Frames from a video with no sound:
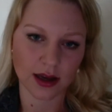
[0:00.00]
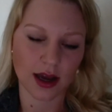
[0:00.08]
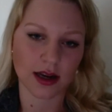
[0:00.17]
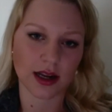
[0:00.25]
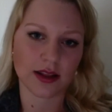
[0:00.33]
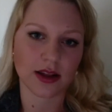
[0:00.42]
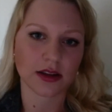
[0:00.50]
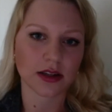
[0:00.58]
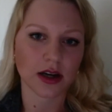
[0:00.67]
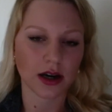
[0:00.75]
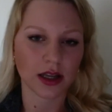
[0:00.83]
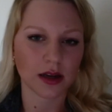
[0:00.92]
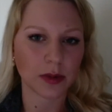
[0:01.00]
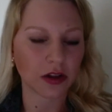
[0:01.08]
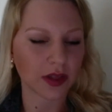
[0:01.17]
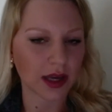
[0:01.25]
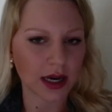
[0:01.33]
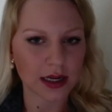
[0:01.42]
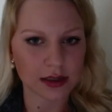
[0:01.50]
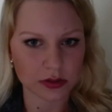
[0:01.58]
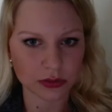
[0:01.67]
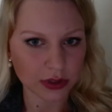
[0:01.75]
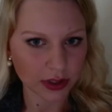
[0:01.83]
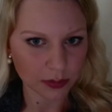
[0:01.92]
And I think talking about that is
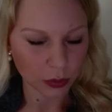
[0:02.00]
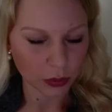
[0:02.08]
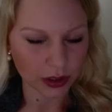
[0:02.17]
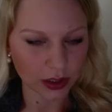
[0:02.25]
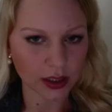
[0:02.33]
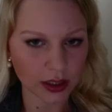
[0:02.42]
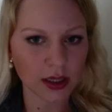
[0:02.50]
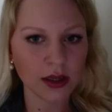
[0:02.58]
really important.